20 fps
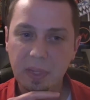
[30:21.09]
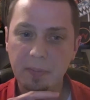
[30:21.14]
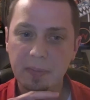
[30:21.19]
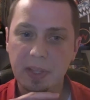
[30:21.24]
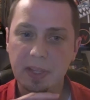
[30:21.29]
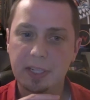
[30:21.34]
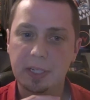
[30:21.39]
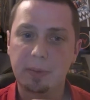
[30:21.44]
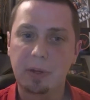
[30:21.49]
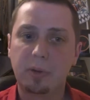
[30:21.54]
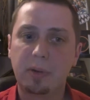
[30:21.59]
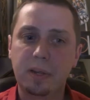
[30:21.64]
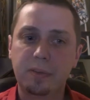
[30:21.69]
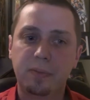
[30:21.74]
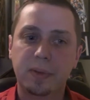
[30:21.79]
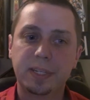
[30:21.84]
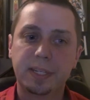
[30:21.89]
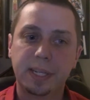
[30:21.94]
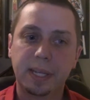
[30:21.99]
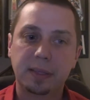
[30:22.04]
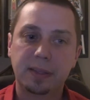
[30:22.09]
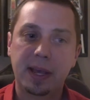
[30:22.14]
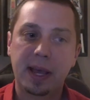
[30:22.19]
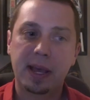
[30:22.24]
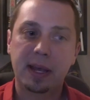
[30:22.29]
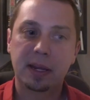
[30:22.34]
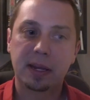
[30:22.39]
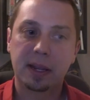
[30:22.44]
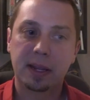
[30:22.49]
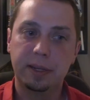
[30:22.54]
So my wife went to get
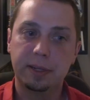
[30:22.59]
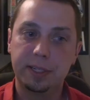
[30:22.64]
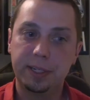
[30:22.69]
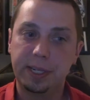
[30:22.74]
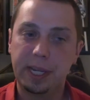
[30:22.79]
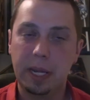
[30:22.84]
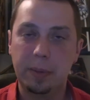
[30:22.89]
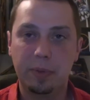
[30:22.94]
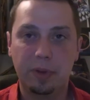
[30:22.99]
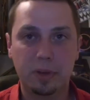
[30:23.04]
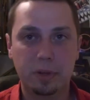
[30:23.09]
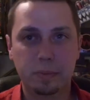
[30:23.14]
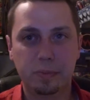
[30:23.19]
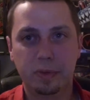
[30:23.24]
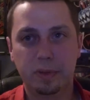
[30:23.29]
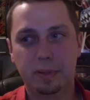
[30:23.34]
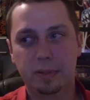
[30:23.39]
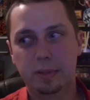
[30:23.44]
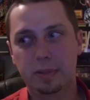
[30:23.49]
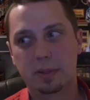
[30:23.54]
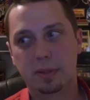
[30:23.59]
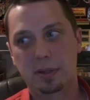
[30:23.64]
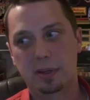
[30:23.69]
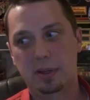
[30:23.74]
that, and she came home with